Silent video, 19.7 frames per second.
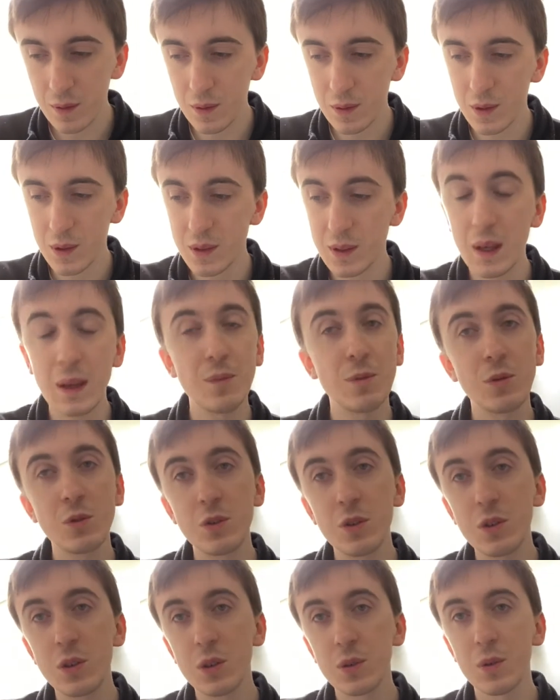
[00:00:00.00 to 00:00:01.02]
the same as
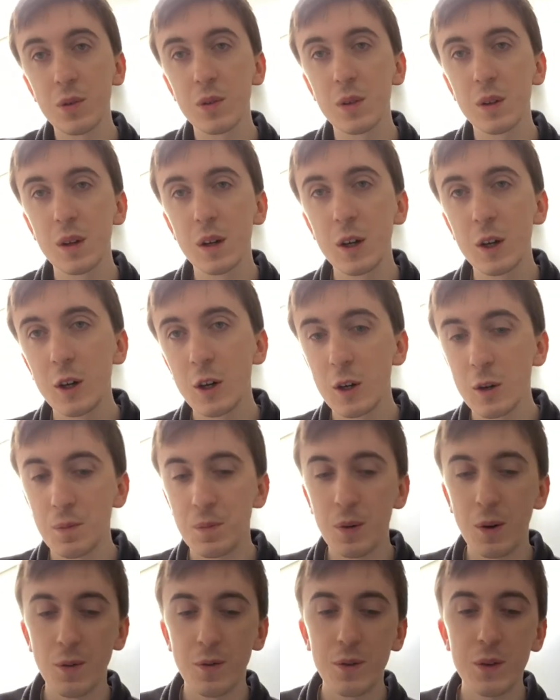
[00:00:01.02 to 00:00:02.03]
usual,
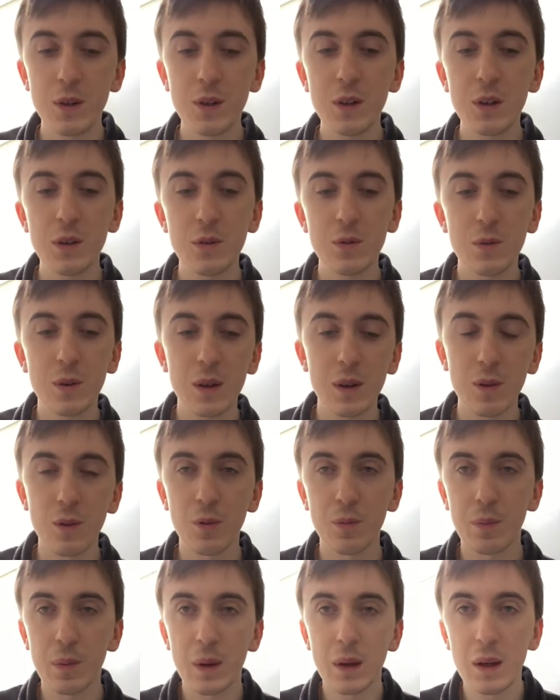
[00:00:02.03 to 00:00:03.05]
but for you, it'll
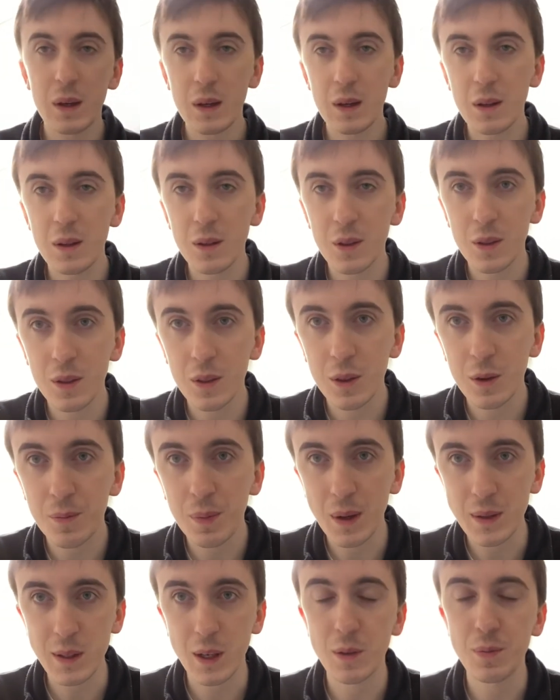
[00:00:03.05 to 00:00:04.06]
be the
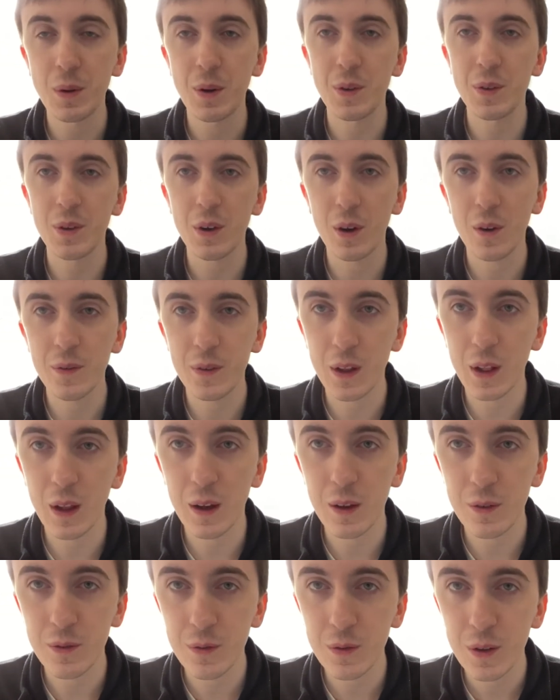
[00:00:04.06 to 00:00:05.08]
best experience of your
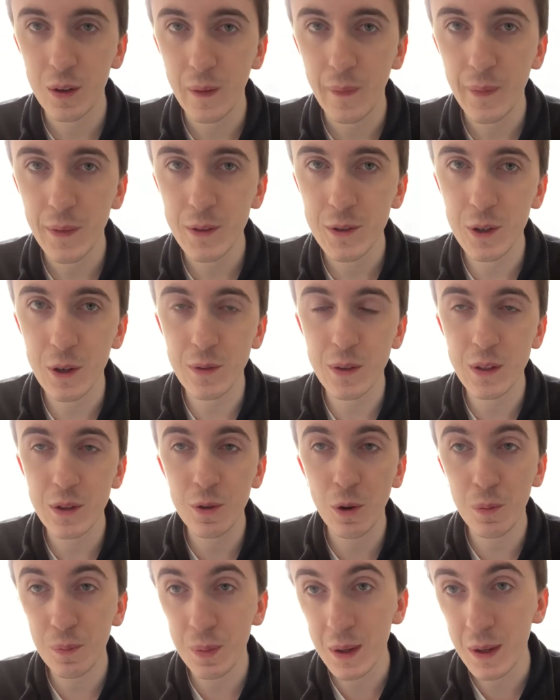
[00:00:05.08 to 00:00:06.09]
life. So if it's
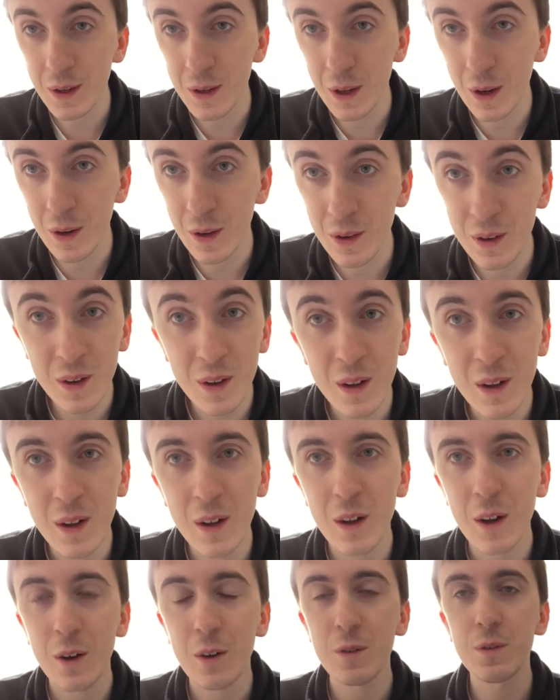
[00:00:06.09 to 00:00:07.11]
not been done,
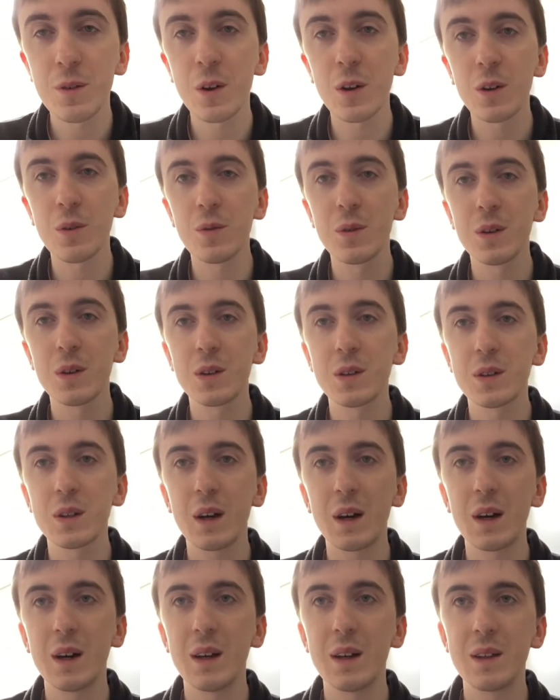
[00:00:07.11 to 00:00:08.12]
follow us
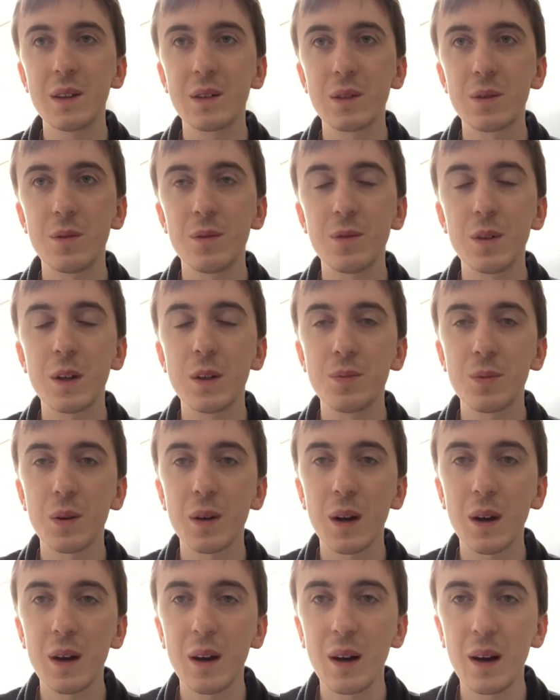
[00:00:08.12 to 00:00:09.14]
at Insta and Facebook
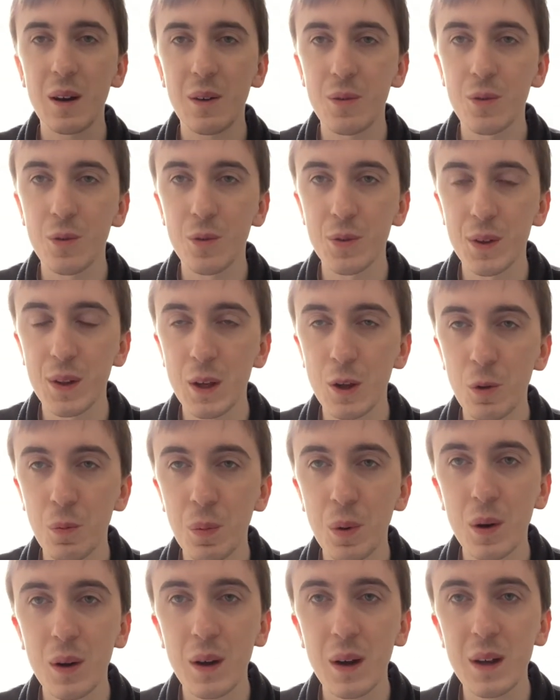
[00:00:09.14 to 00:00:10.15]
at Fools on a Hill
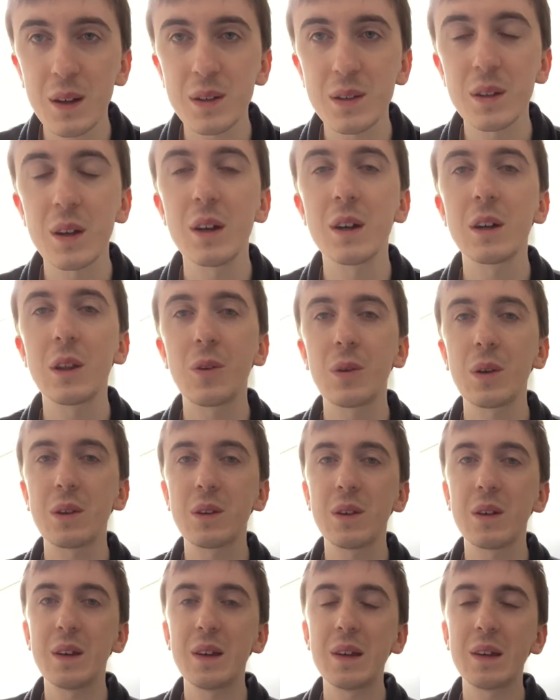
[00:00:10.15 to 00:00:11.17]
Podcast.
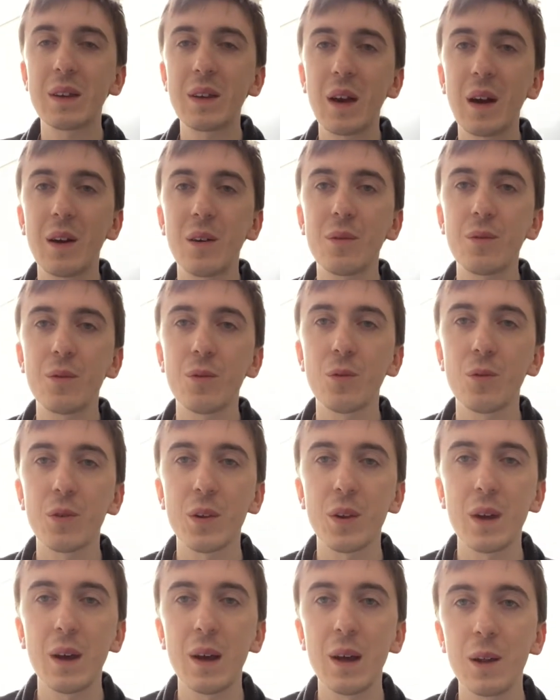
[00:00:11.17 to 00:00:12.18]
Twitter is at Fools
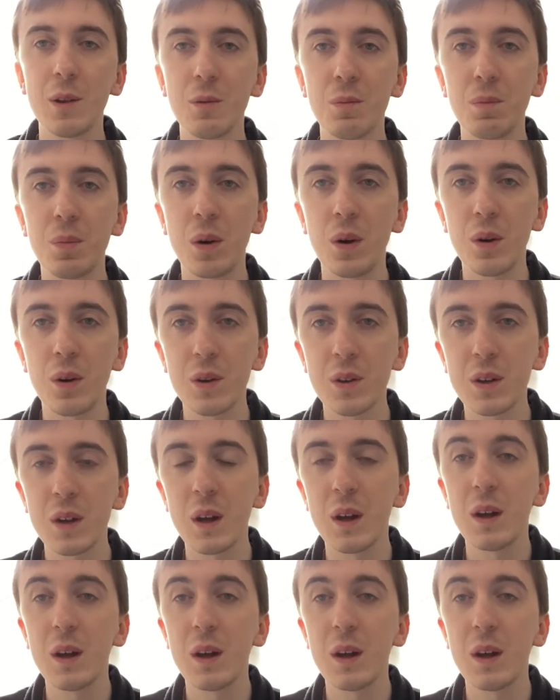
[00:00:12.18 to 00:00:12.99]
on a Hill Pod.